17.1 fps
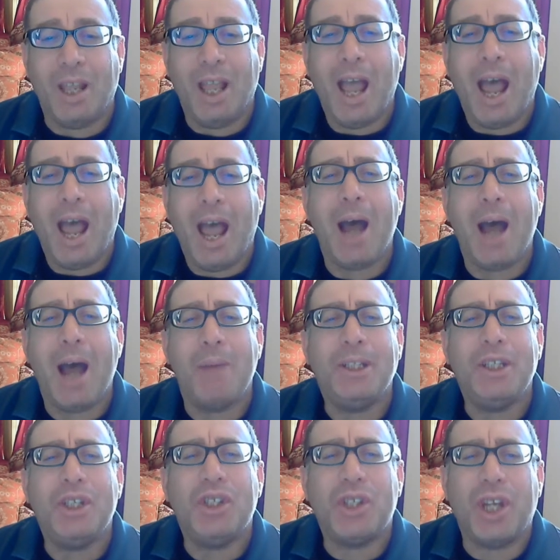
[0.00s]
how
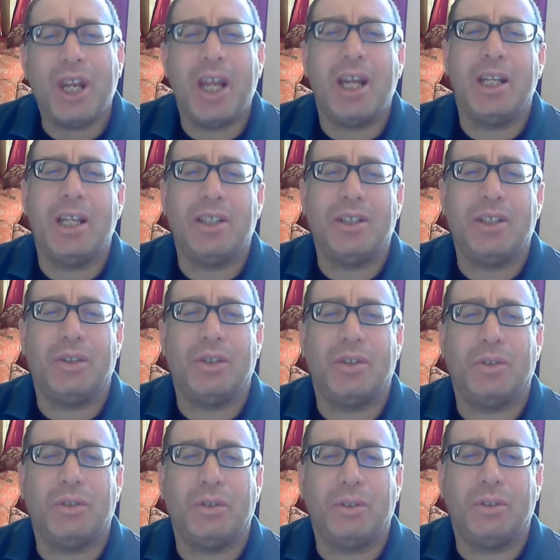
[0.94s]
many shares
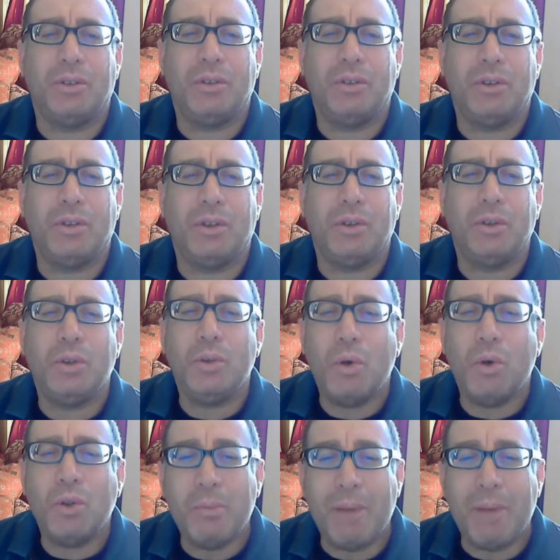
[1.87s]
do you
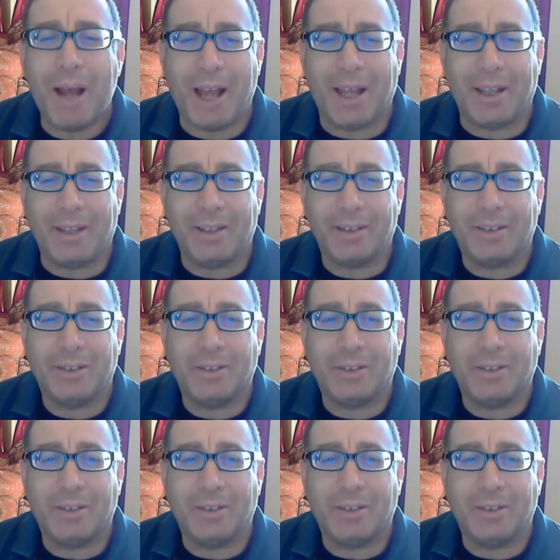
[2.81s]
want to buy?